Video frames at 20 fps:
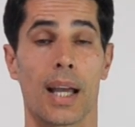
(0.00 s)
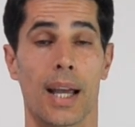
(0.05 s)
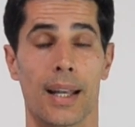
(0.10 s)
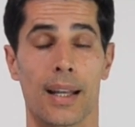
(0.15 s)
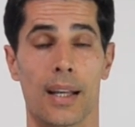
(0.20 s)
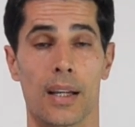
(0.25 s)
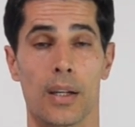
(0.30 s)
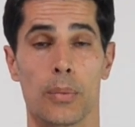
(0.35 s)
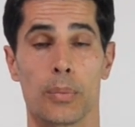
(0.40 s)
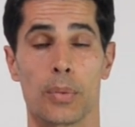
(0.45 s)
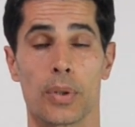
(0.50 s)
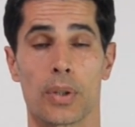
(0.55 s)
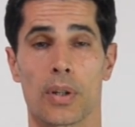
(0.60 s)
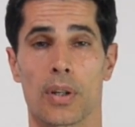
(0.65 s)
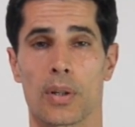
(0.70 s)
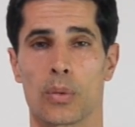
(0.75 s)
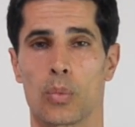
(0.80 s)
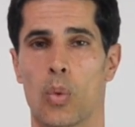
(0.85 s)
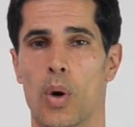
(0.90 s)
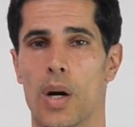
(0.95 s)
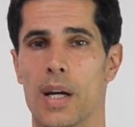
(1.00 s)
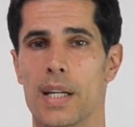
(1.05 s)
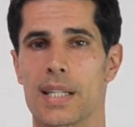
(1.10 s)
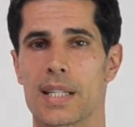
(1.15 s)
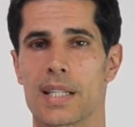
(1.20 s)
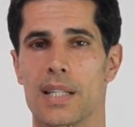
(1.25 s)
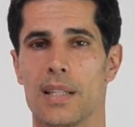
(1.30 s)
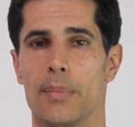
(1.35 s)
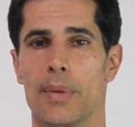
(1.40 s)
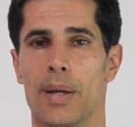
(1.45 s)
and I hope you're on
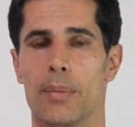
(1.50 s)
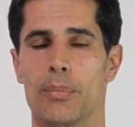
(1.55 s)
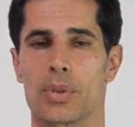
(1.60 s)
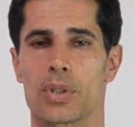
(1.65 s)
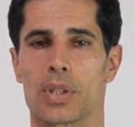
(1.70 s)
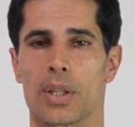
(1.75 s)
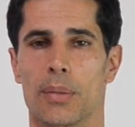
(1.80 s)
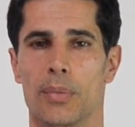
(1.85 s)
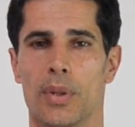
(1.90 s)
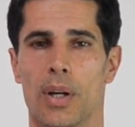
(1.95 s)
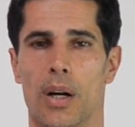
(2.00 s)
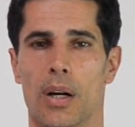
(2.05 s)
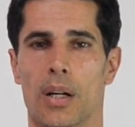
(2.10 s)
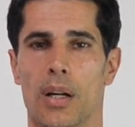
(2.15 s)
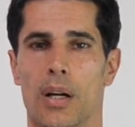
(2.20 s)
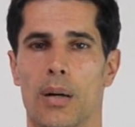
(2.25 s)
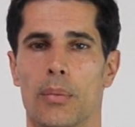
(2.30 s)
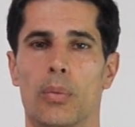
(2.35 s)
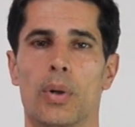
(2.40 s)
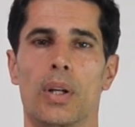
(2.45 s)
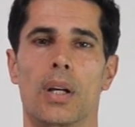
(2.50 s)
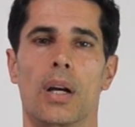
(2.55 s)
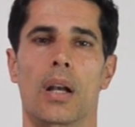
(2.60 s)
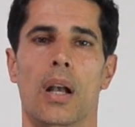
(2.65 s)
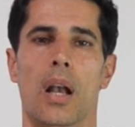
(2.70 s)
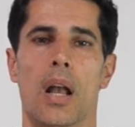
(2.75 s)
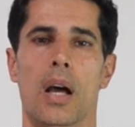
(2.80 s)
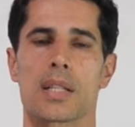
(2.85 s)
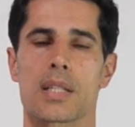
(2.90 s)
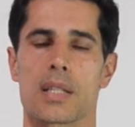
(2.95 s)
ycmembership.com. We got
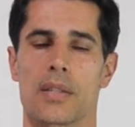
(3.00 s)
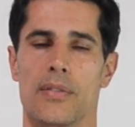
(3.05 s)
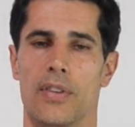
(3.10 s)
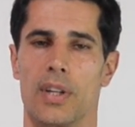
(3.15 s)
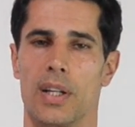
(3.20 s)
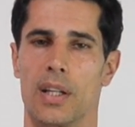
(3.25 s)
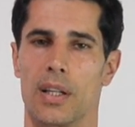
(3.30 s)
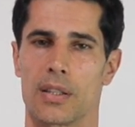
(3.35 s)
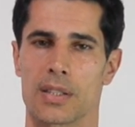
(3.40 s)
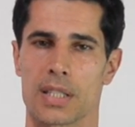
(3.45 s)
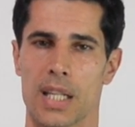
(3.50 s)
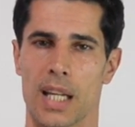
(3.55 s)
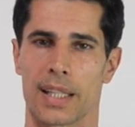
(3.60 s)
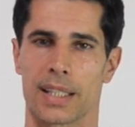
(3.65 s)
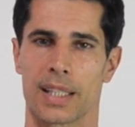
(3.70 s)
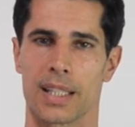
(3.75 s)
lots of videos like